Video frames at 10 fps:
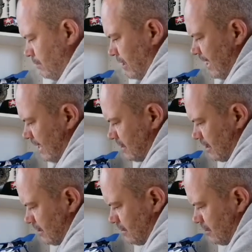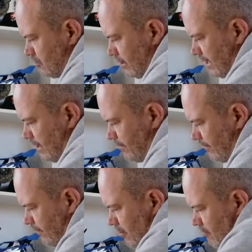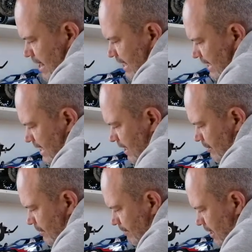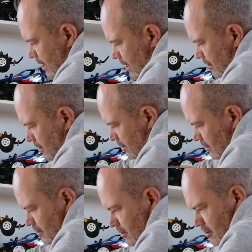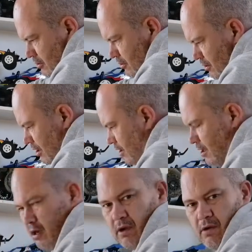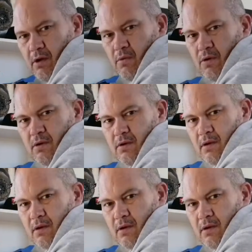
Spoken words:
Planning to sort of keep it for a rainy day, but man, I don't know.